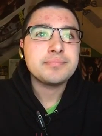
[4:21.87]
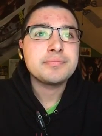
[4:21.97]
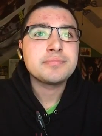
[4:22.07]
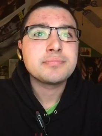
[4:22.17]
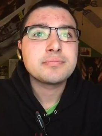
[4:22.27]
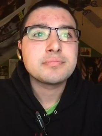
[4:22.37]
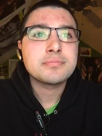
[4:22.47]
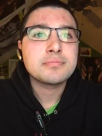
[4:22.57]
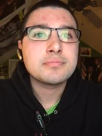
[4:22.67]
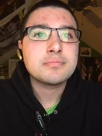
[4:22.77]

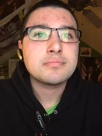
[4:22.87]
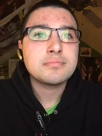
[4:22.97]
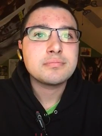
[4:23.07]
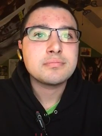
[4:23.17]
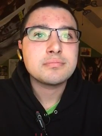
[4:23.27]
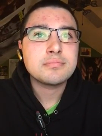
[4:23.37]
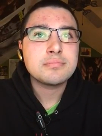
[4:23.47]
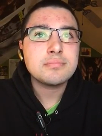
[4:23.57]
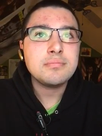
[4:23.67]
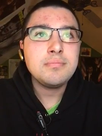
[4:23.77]

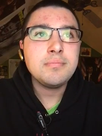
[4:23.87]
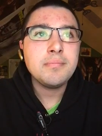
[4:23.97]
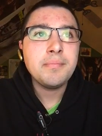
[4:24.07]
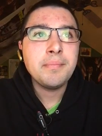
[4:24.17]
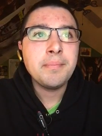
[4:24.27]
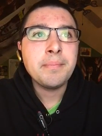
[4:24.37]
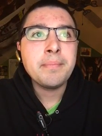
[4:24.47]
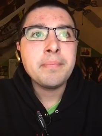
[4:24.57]
[no speech]